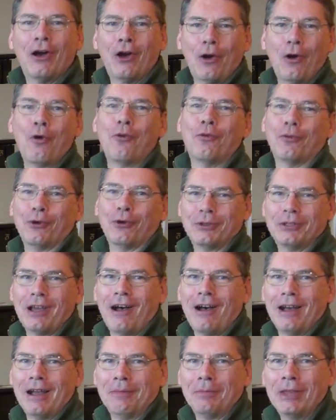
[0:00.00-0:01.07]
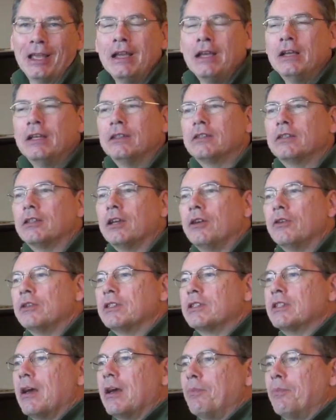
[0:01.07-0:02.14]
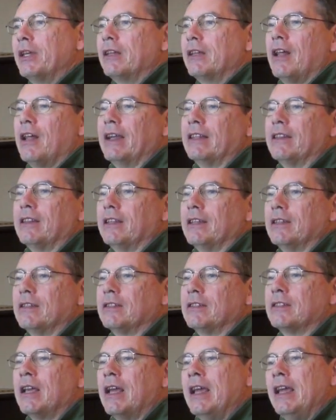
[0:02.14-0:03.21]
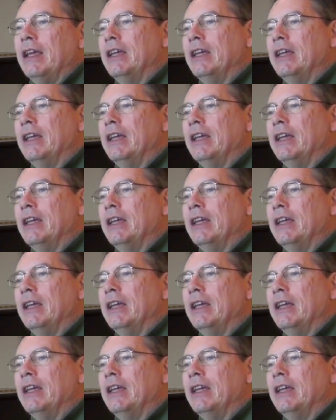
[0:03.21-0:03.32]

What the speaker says: over time. So something like this